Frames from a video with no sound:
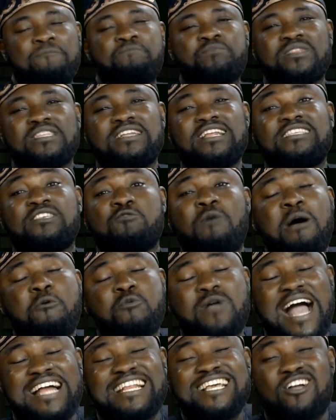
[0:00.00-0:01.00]
The reason why we
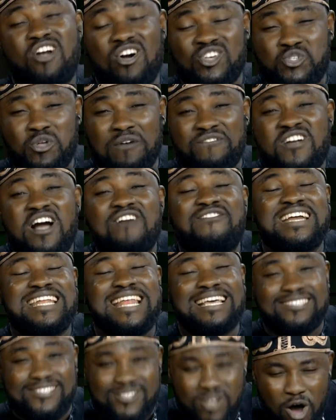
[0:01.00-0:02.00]
carry cost of
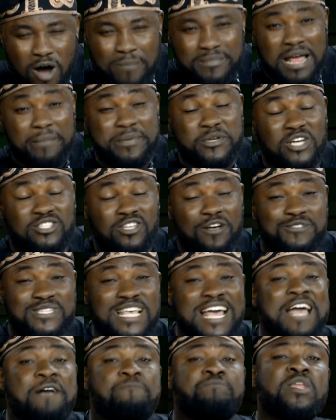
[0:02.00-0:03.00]
governance come now because of
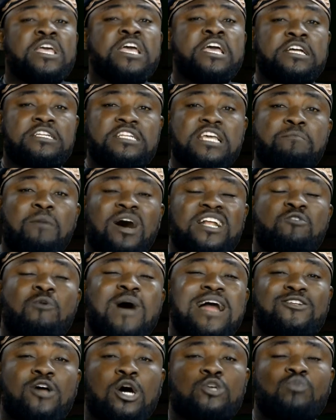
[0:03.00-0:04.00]
say the money
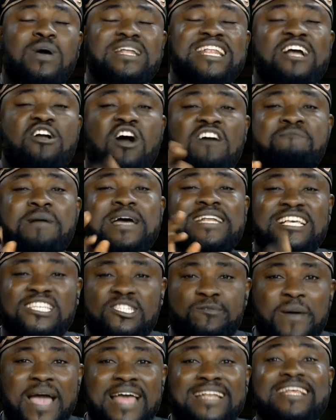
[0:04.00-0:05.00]
when those when the government they
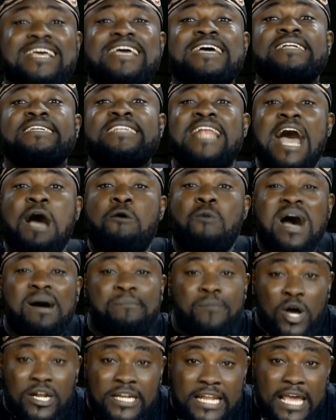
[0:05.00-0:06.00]
spend, now our
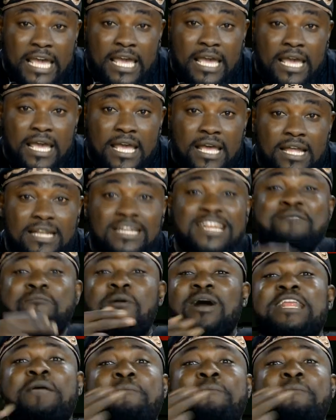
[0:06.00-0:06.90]
money. The money